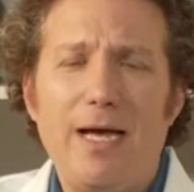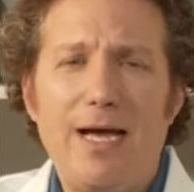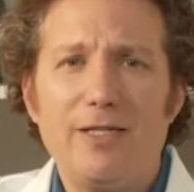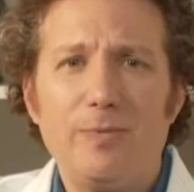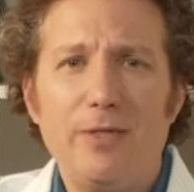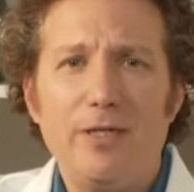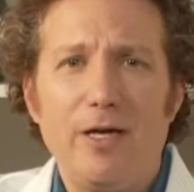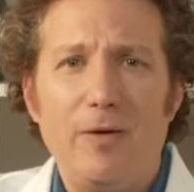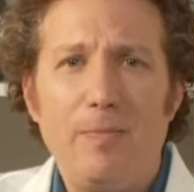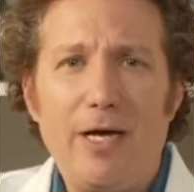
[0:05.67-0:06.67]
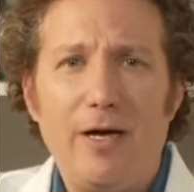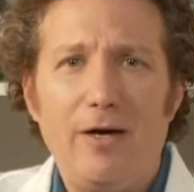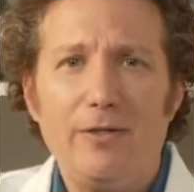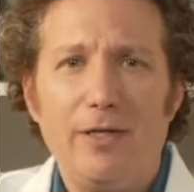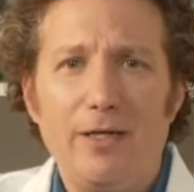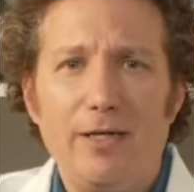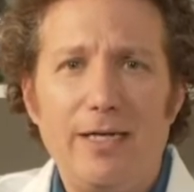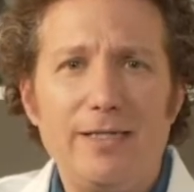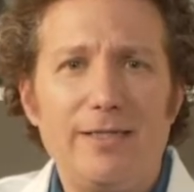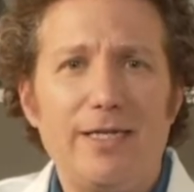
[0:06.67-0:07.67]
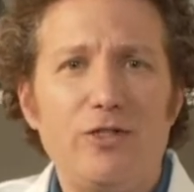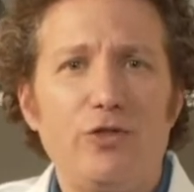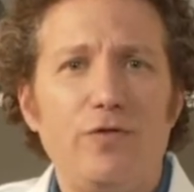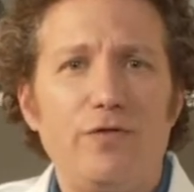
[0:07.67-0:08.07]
ask me about essential